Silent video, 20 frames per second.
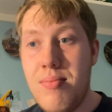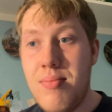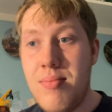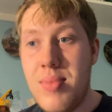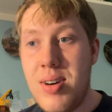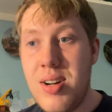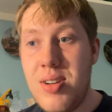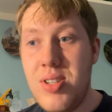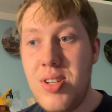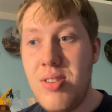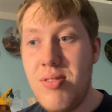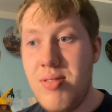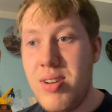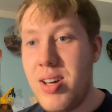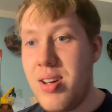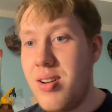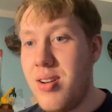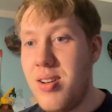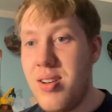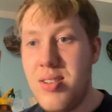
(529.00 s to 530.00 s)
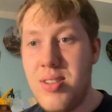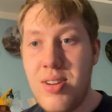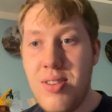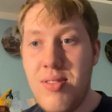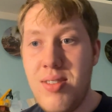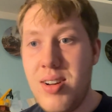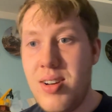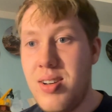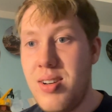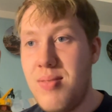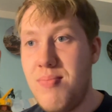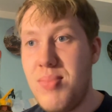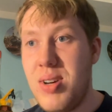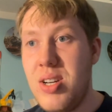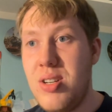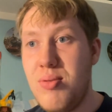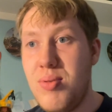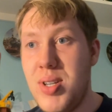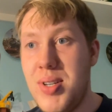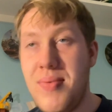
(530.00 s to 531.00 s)
until then,
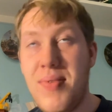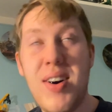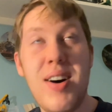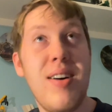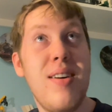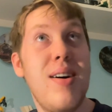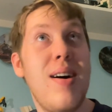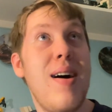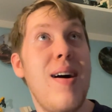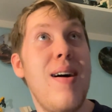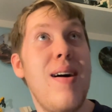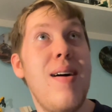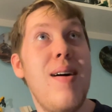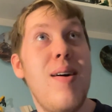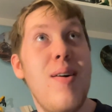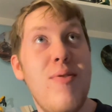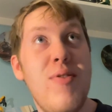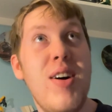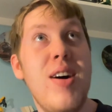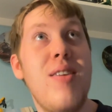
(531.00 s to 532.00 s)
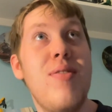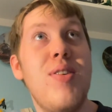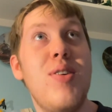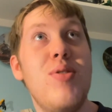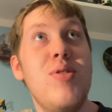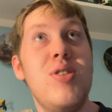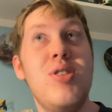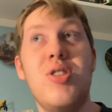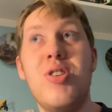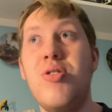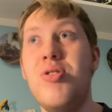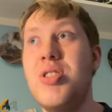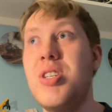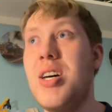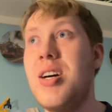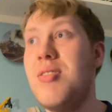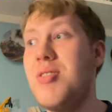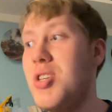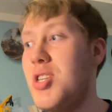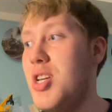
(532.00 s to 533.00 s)
Benjamin's father will sort
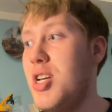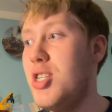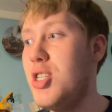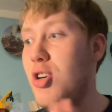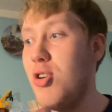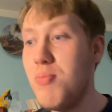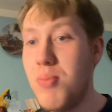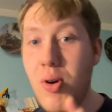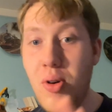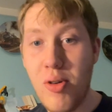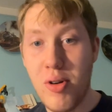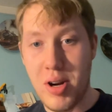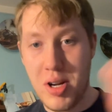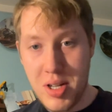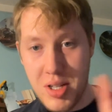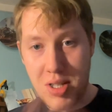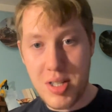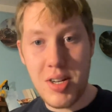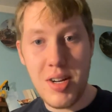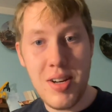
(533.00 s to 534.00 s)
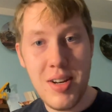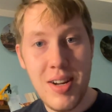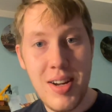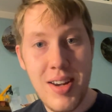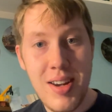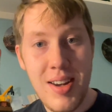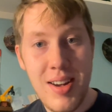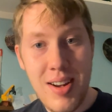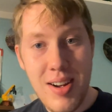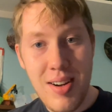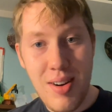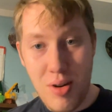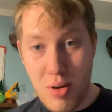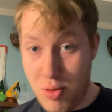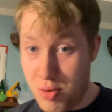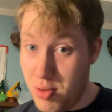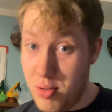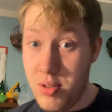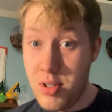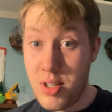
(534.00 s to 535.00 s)
out the two boys, of
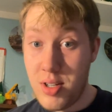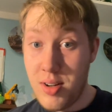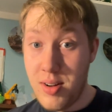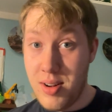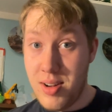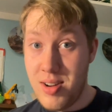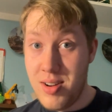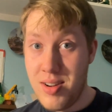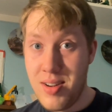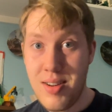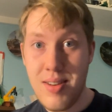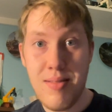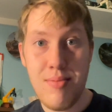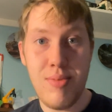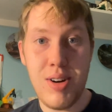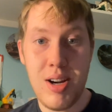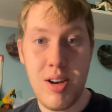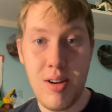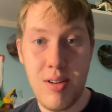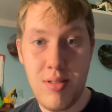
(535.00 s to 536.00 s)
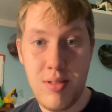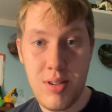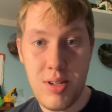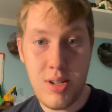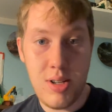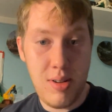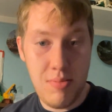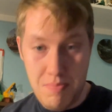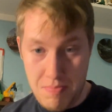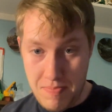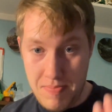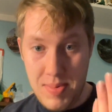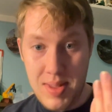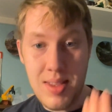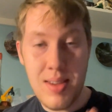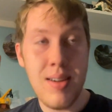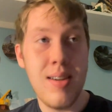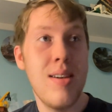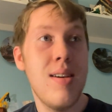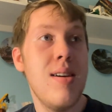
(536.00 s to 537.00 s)
course. Why not?
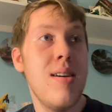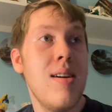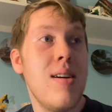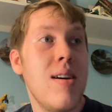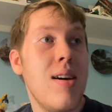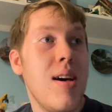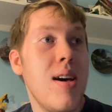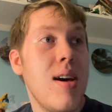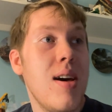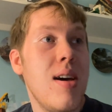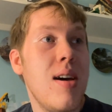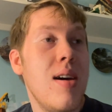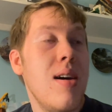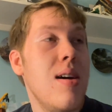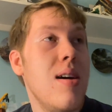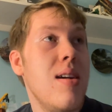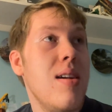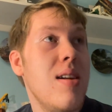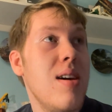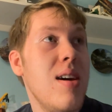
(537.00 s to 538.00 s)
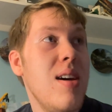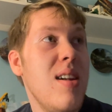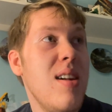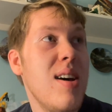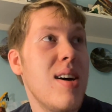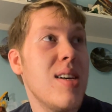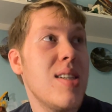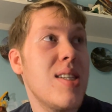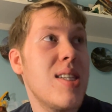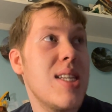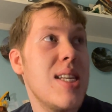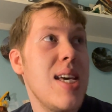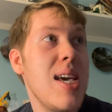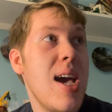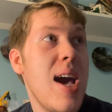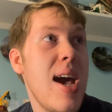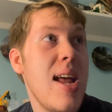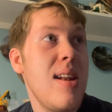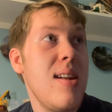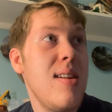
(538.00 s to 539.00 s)
And then that's the
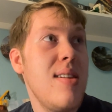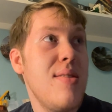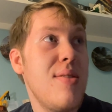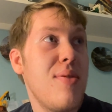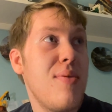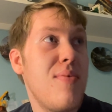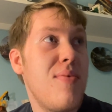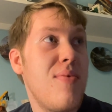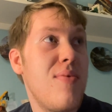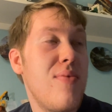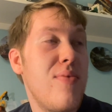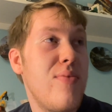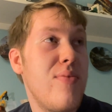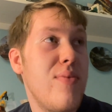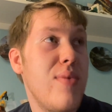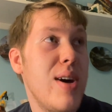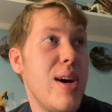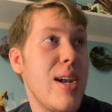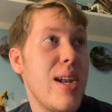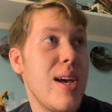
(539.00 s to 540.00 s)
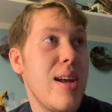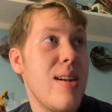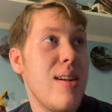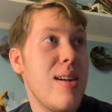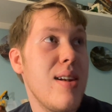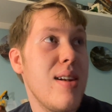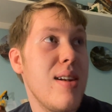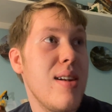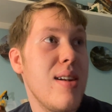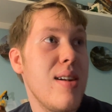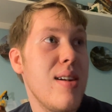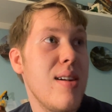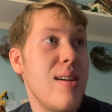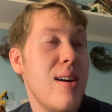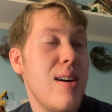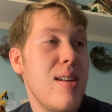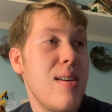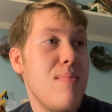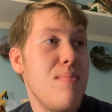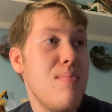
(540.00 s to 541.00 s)
end of. And then
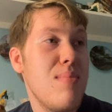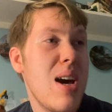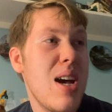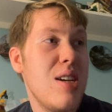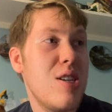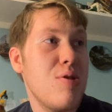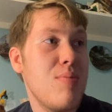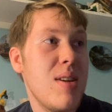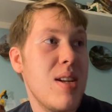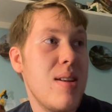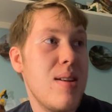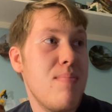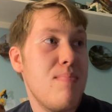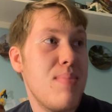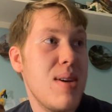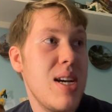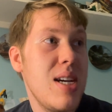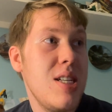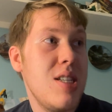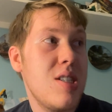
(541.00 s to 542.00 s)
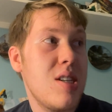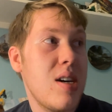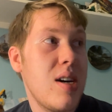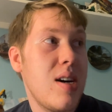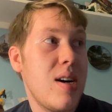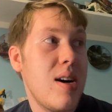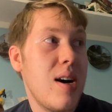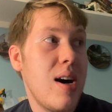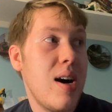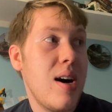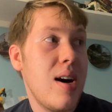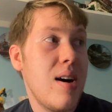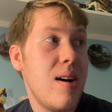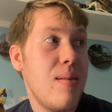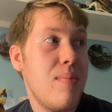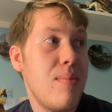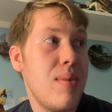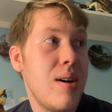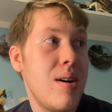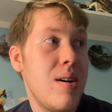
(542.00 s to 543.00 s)
Benjamin and Peter